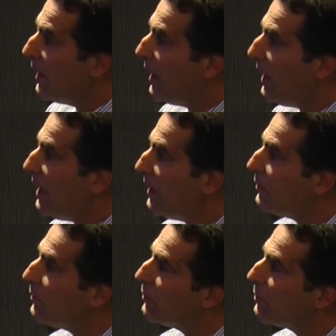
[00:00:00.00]

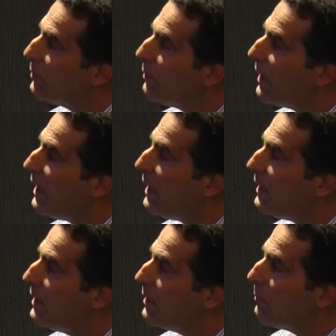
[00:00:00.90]
and through
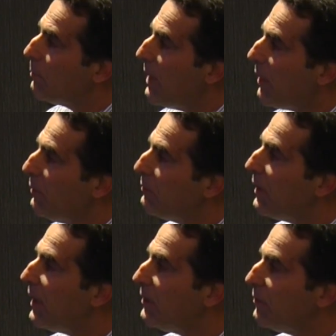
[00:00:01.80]
a
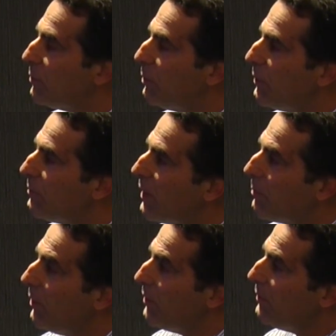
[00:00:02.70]
macrophage
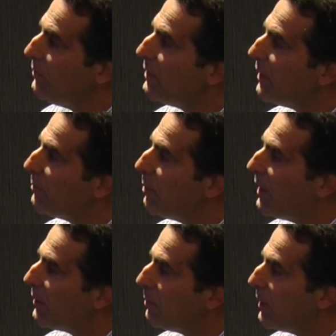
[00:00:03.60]
12-lipoxygenase
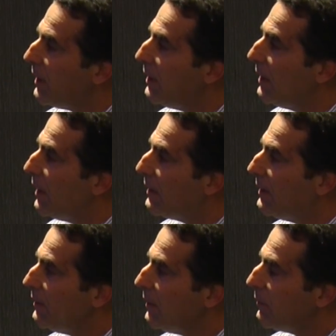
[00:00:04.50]
pathway,
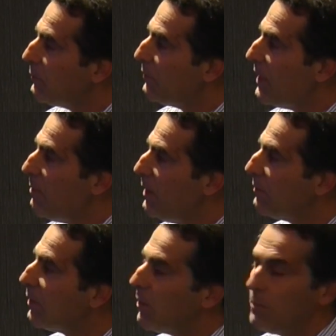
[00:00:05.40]
another family
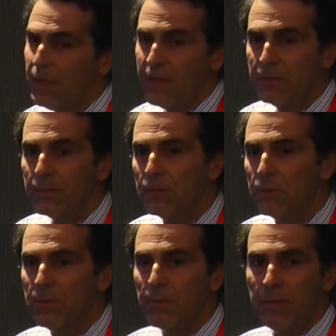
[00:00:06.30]
of compounds
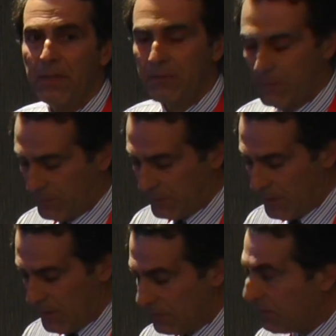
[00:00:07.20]
called the moresins.
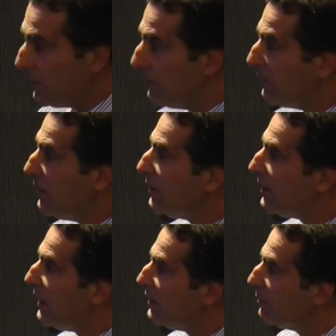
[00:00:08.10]
So you can see
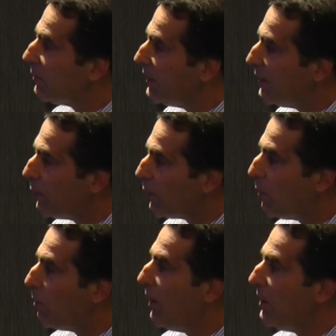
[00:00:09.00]
collectively there are
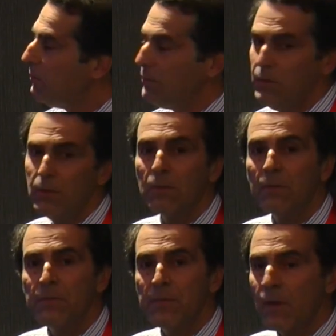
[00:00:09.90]
quite a few
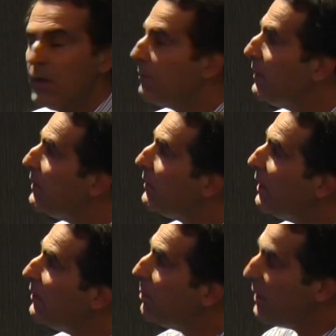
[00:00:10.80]
of these
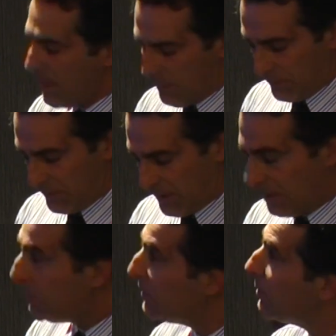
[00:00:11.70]
SPMs that can be